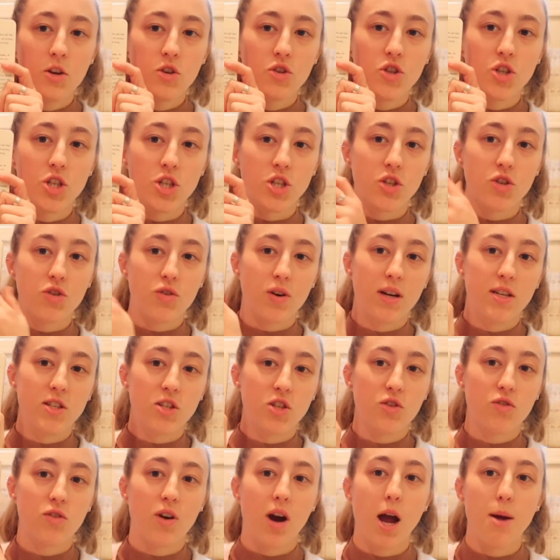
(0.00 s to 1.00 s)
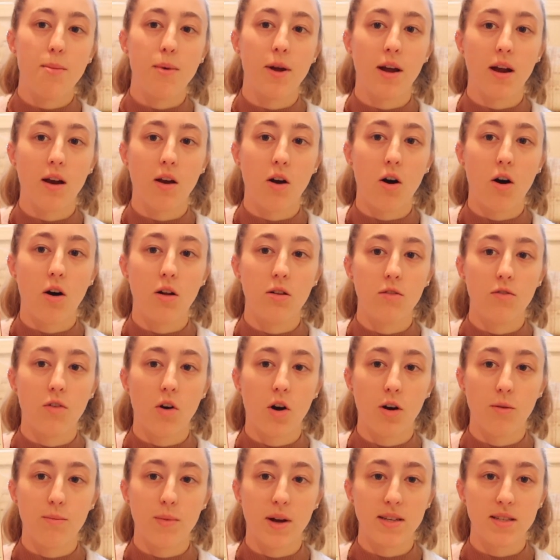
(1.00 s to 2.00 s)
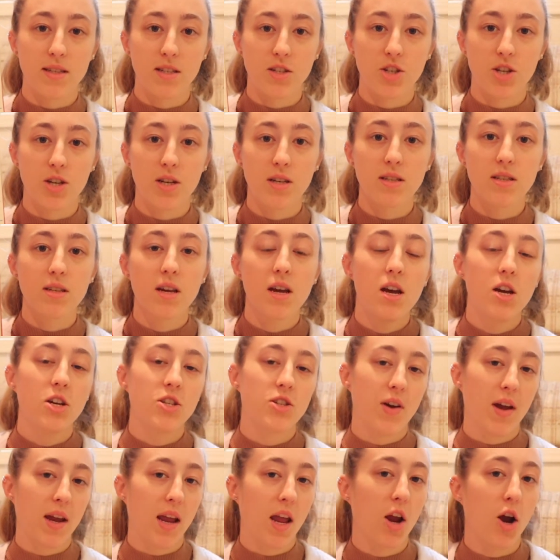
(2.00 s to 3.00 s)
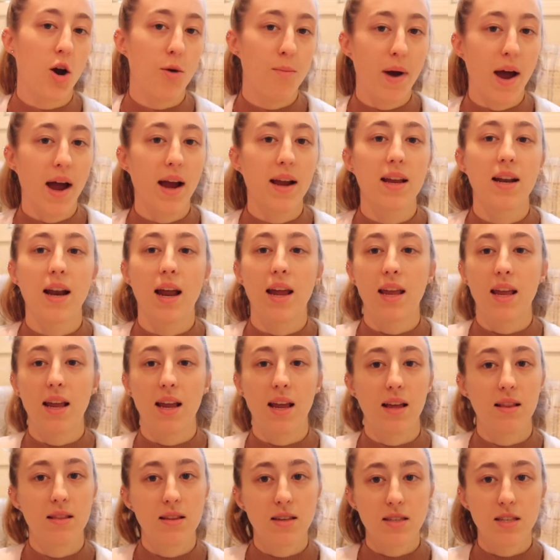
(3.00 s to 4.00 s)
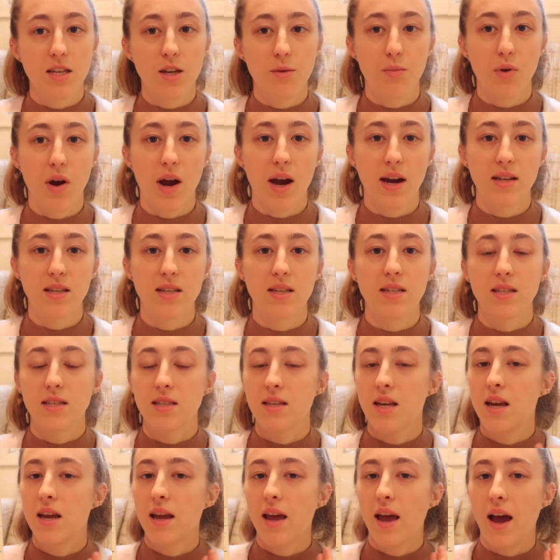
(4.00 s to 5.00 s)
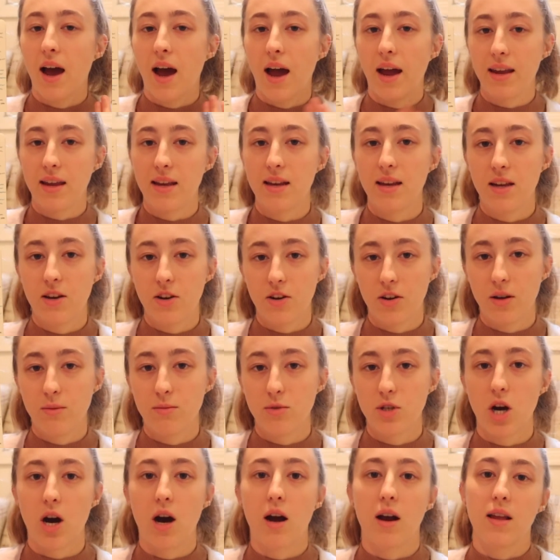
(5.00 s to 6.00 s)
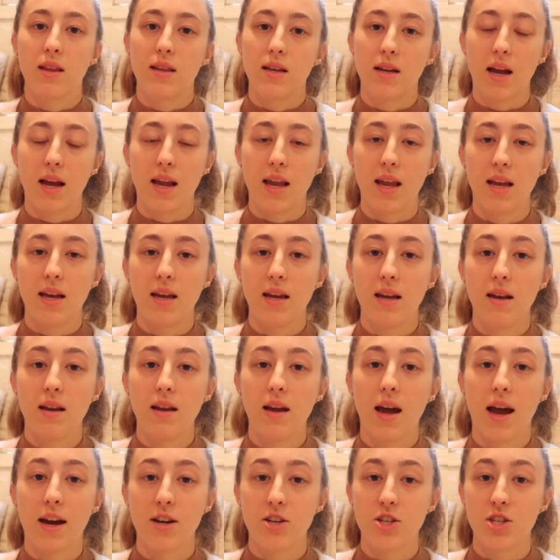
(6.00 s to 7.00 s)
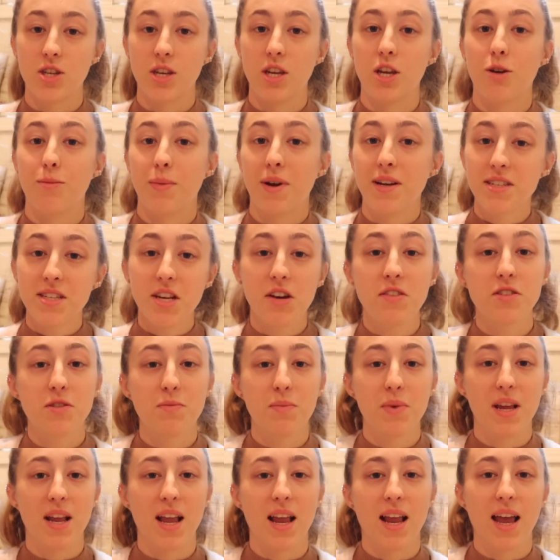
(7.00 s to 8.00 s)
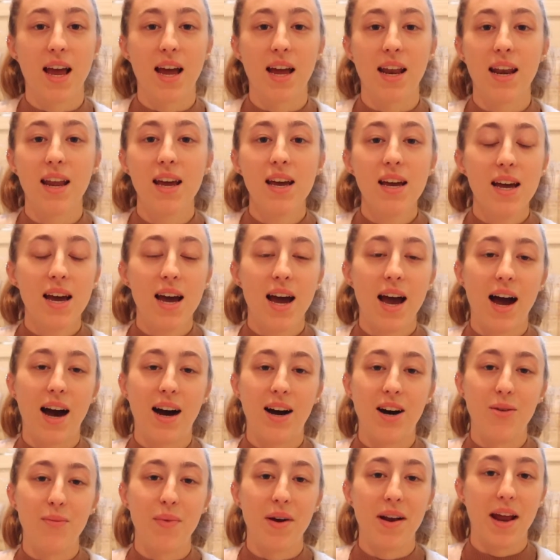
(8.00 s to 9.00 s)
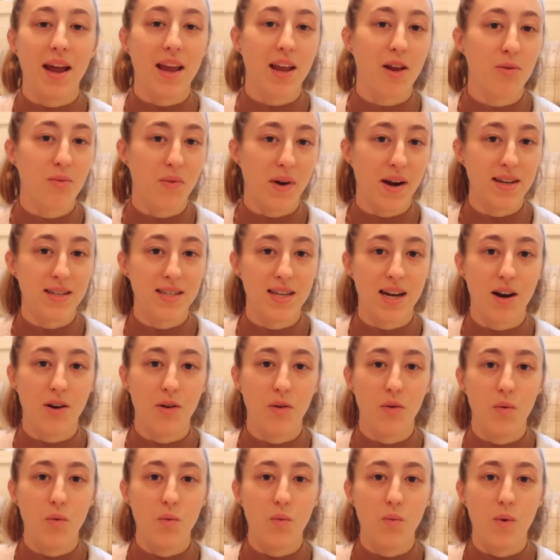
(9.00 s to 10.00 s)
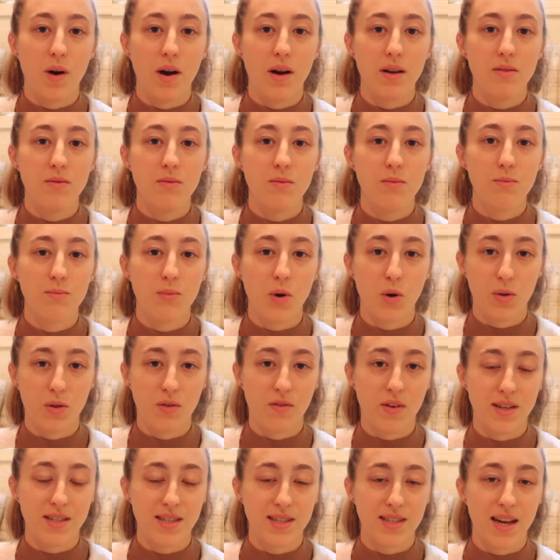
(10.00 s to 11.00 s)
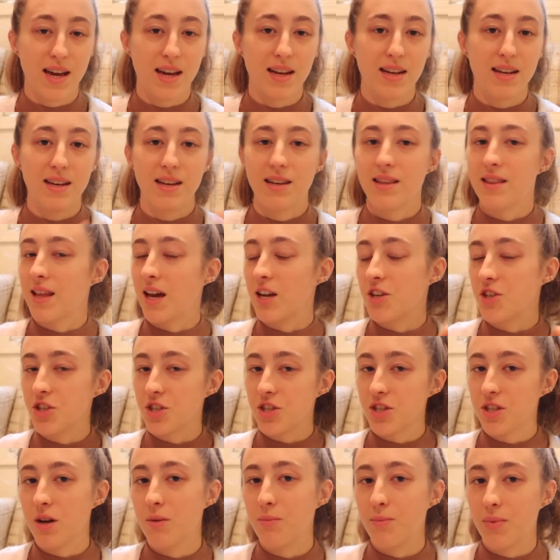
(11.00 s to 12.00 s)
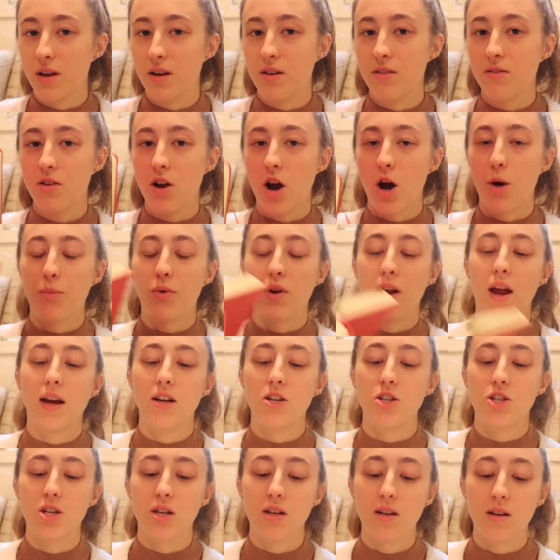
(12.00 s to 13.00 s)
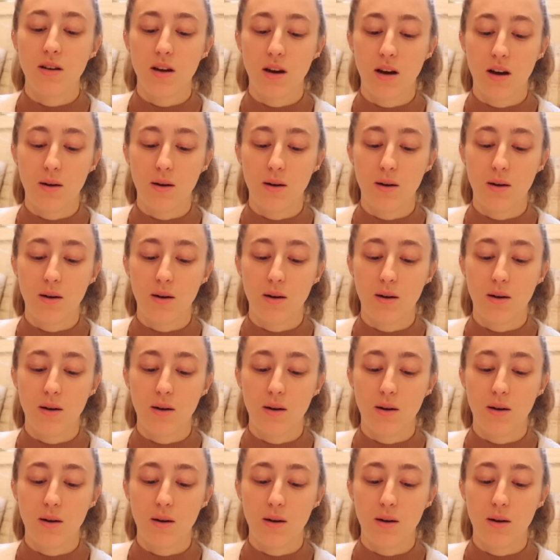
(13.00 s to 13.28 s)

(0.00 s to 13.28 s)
just transcribing all of our messages. So I can go back and I can get listening practice, I can hear him talk, and then I can actually hear myself speak again, and I can write down what both of us said, and that's just a bit of comprehension,